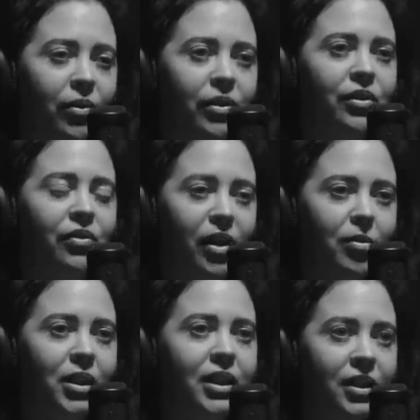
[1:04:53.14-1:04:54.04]
met with the
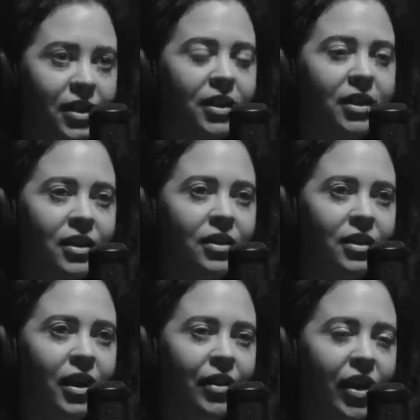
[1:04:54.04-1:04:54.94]
family
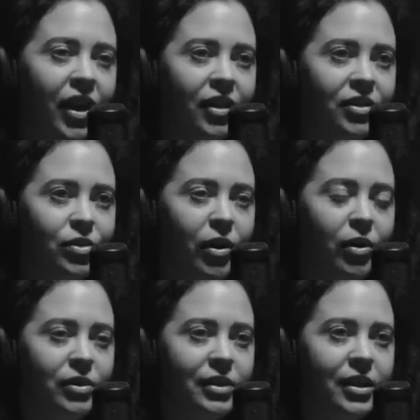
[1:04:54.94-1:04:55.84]
at the house where
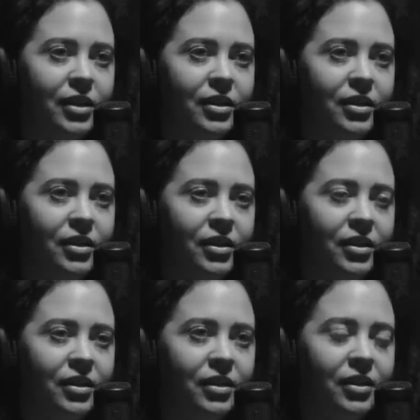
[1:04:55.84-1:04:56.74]
it was hit.
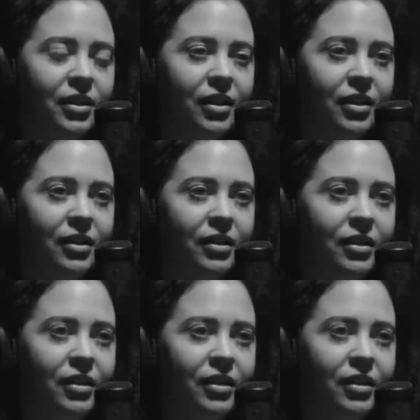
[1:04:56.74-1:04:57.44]
Yeah.